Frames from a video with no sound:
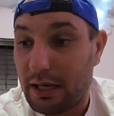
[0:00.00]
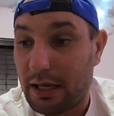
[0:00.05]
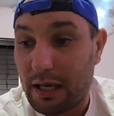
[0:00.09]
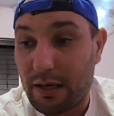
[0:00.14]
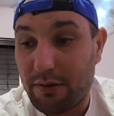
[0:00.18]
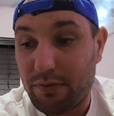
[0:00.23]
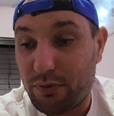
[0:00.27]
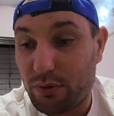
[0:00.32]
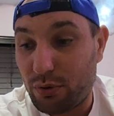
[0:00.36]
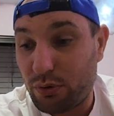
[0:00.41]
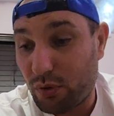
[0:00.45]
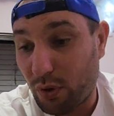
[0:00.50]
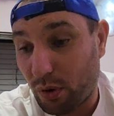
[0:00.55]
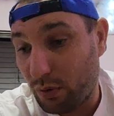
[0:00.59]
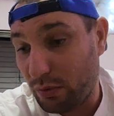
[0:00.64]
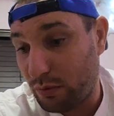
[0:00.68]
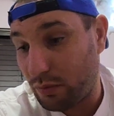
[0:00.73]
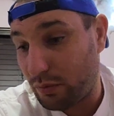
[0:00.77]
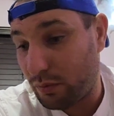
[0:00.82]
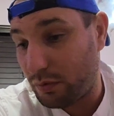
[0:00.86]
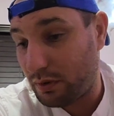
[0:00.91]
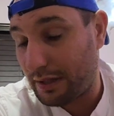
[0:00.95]
if you
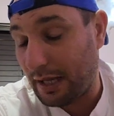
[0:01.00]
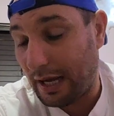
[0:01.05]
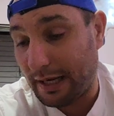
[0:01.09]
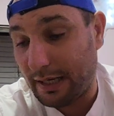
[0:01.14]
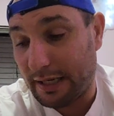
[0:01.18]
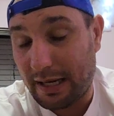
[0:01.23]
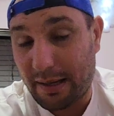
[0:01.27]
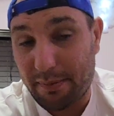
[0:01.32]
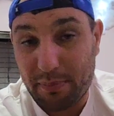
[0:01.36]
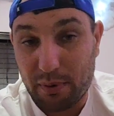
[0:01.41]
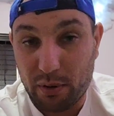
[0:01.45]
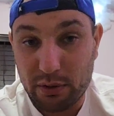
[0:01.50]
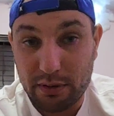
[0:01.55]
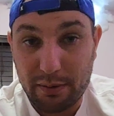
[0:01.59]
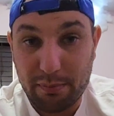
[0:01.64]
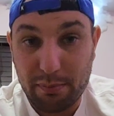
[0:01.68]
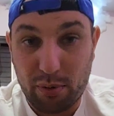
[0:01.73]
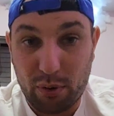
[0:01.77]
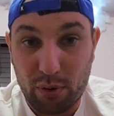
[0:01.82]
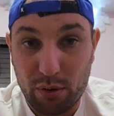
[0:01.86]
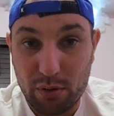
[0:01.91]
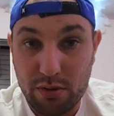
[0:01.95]
don't tighten up all the
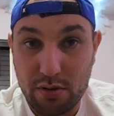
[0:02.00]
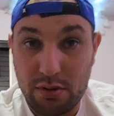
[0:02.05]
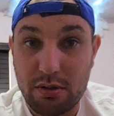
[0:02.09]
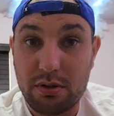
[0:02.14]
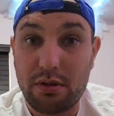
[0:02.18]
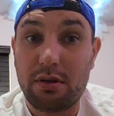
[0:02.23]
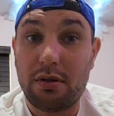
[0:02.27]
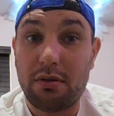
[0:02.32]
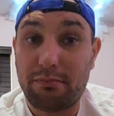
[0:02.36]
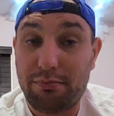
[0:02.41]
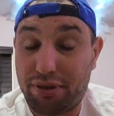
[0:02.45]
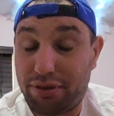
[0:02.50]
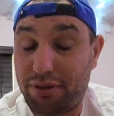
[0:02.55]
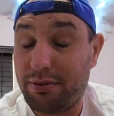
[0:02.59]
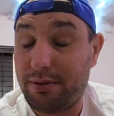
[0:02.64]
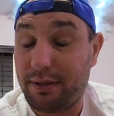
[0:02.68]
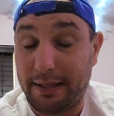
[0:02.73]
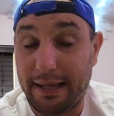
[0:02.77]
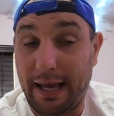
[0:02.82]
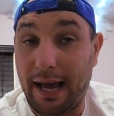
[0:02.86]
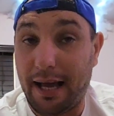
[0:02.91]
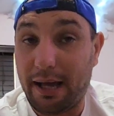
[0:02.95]
bolts,
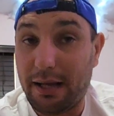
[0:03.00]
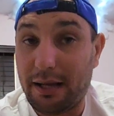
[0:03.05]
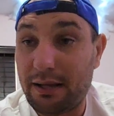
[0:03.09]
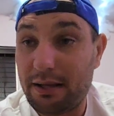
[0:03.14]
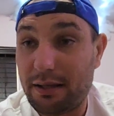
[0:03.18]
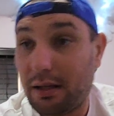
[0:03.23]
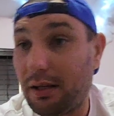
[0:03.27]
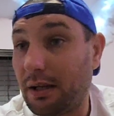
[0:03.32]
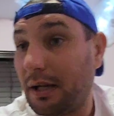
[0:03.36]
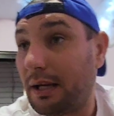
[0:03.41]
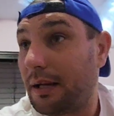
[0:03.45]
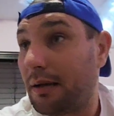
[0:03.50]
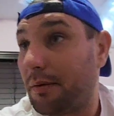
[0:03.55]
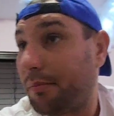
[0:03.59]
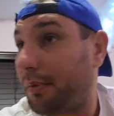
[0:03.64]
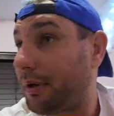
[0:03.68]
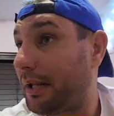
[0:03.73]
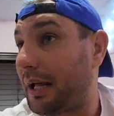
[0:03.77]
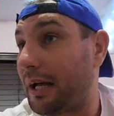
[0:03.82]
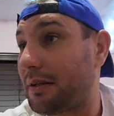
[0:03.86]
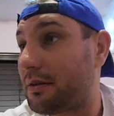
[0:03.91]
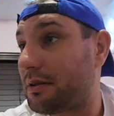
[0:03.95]
yeah.
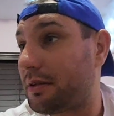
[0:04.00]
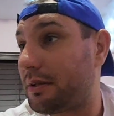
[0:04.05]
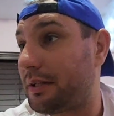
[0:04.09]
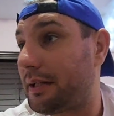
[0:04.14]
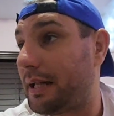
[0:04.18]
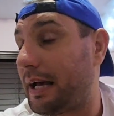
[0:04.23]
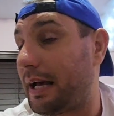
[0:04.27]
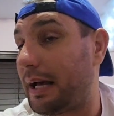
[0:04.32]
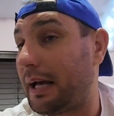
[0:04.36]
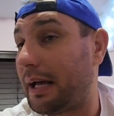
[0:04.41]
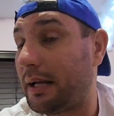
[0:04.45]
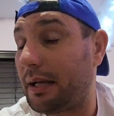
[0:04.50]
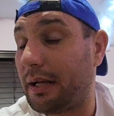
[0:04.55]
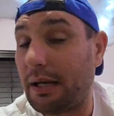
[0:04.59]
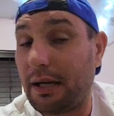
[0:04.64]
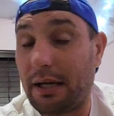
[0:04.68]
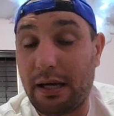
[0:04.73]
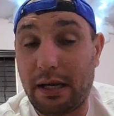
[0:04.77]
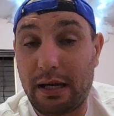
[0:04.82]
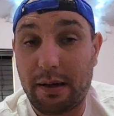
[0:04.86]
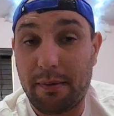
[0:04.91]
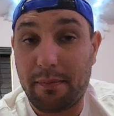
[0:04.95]
But other than that,
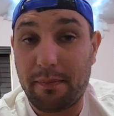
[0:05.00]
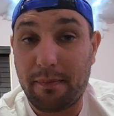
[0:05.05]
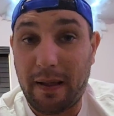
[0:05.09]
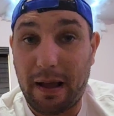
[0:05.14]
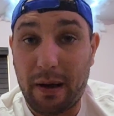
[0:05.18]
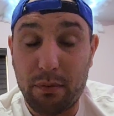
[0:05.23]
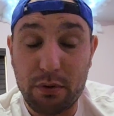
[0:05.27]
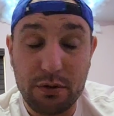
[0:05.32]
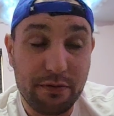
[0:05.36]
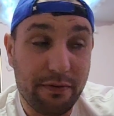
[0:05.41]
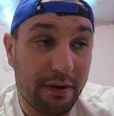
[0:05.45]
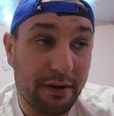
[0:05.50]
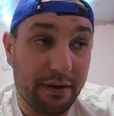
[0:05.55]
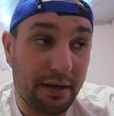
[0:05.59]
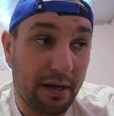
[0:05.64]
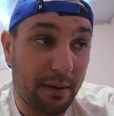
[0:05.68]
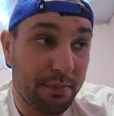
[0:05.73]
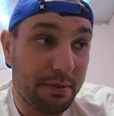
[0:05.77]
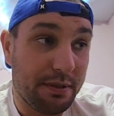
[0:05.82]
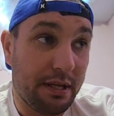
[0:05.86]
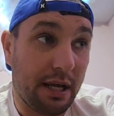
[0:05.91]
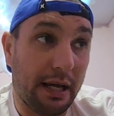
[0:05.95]
I was very
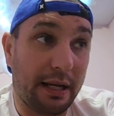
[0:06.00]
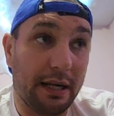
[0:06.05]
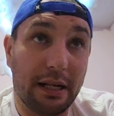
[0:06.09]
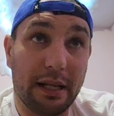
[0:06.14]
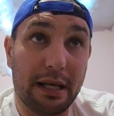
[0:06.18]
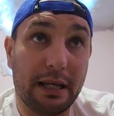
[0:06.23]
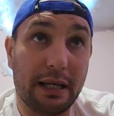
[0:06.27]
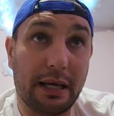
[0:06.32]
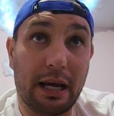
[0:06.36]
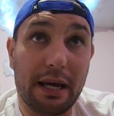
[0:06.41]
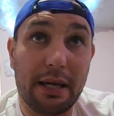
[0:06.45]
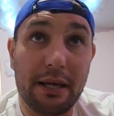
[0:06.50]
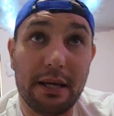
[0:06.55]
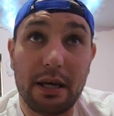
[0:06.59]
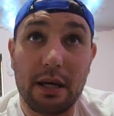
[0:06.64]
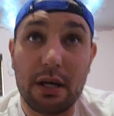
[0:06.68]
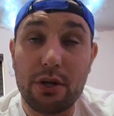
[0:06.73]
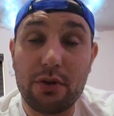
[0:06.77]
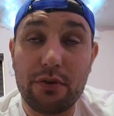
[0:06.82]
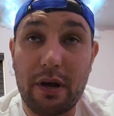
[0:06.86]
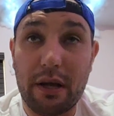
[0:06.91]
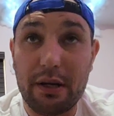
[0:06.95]
upset. Like, I
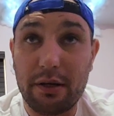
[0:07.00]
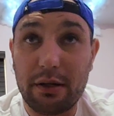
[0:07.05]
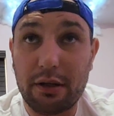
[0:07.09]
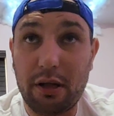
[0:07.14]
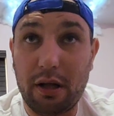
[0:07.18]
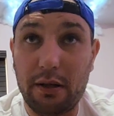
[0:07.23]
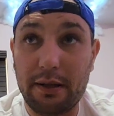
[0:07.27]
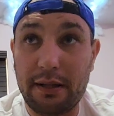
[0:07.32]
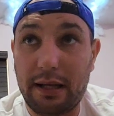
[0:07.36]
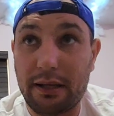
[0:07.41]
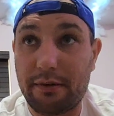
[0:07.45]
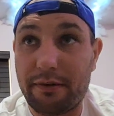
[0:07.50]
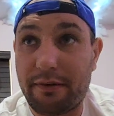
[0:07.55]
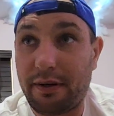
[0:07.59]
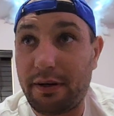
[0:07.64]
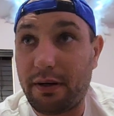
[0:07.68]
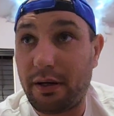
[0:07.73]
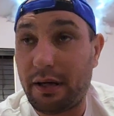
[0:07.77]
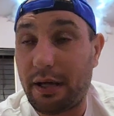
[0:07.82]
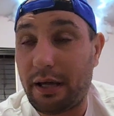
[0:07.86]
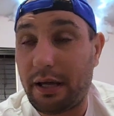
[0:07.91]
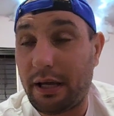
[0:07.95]
tried to contact
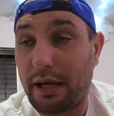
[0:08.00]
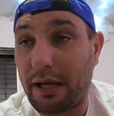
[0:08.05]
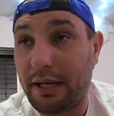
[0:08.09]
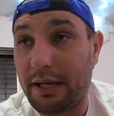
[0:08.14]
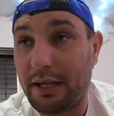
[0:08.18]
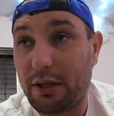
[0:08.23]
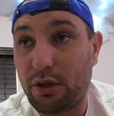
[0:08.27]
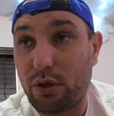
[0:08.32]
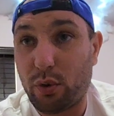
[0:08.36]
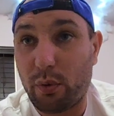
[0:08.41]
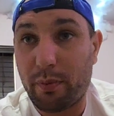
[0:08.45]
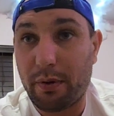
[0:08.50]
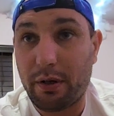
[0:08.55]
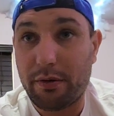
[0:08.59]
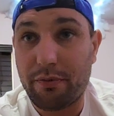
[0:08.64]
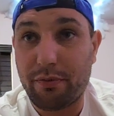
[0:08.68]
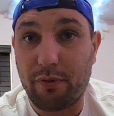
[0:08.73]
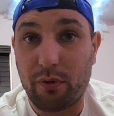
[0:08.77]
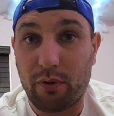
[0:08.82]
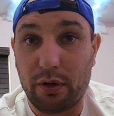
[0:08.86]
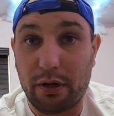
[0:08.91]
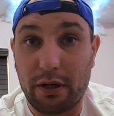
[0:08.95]
Anycubic
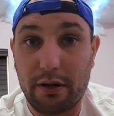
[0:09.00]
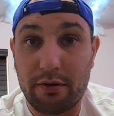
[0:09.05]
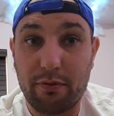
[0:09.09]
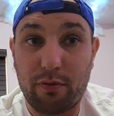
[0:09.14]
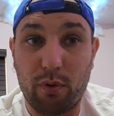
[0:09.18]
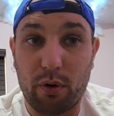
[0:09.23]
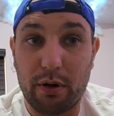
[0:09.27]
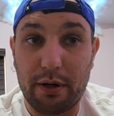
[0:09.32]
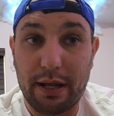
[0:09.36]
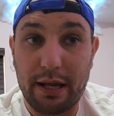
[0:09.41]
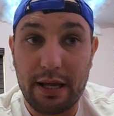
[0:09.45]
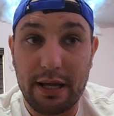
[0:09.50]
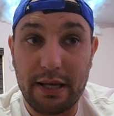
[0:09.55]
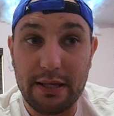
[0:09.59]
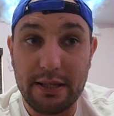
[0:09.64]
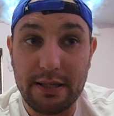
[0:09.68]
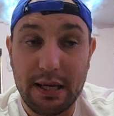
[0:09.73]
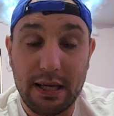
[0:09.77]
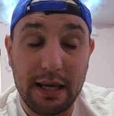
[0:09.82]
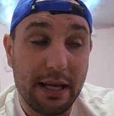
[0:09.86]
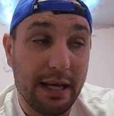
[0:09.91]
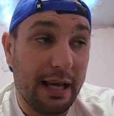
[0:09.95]
for like 4 days,
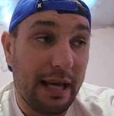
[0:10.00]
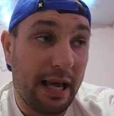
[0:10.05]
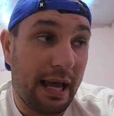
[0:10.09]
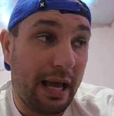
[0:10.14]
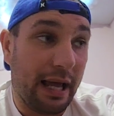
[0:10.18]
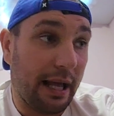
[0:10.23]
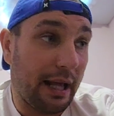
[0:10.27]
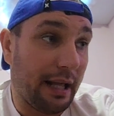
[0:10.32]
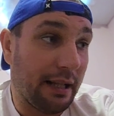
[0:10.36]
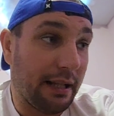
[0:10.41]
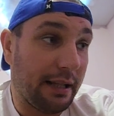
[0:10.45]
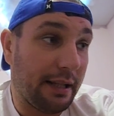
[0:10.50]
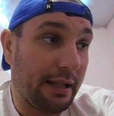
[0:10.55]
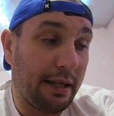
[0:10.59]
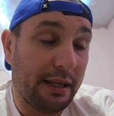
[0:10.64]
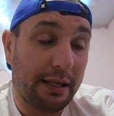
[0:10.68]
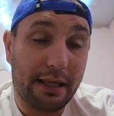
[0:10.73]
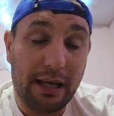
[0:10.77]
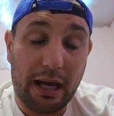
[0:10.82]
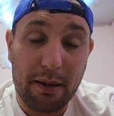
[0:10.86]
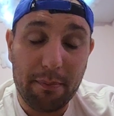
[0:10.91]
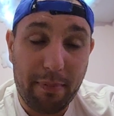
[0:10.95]
and they
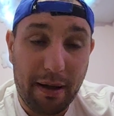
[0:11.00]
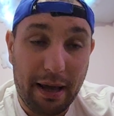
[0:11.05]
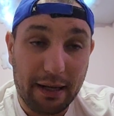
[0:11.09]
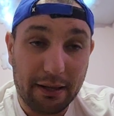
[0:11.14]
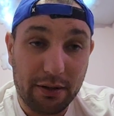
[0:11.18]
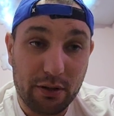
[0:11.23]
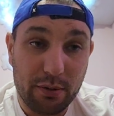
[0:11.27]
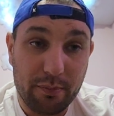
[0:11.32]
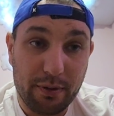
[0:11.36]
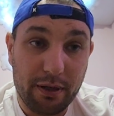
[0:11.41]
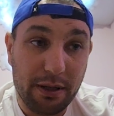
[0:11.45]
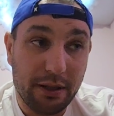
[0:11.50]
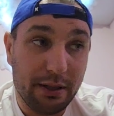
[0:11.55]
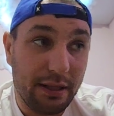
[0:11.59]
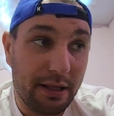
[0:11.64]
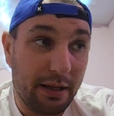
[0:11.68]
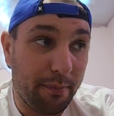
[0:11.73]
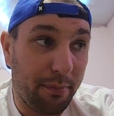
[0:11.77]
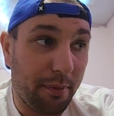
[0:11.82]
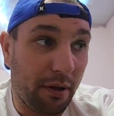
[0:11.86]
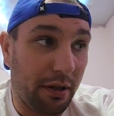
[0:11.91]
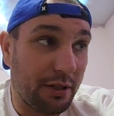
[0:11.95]
got back to me. They
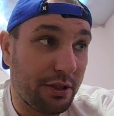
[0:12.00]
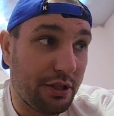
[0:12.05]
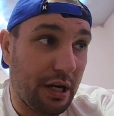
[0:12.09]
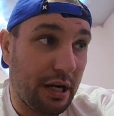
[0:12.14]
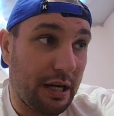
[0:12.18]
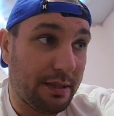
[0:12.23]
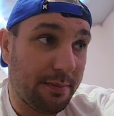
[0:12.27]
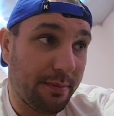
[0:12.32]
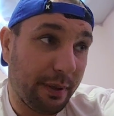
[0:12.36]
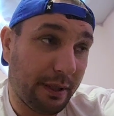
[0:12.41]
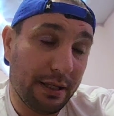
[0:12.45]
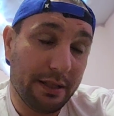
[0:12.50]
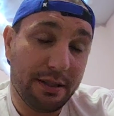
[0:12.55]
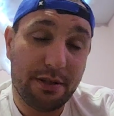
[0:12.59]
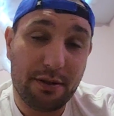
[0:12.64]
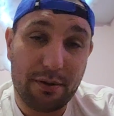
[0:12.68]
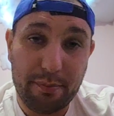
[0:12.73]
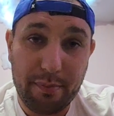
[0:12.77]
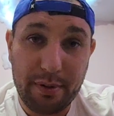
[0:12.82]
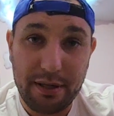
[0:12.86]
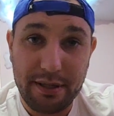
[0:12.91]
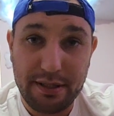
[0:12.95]
apologized because they're
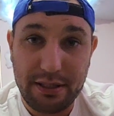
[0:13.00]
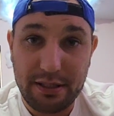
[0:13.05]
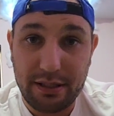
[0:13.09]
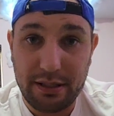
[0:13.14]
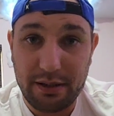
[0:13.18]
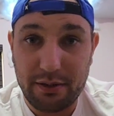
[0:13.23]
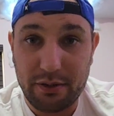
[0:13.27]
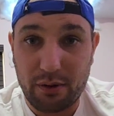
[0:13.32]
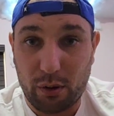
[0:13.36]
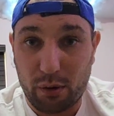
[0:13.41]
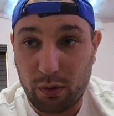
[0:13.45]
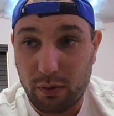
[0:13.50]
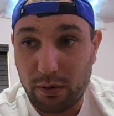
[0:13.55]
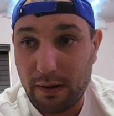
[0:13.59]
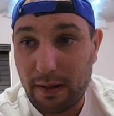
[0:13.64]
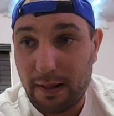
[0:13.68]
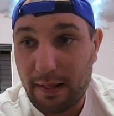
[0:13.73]
busy, you know.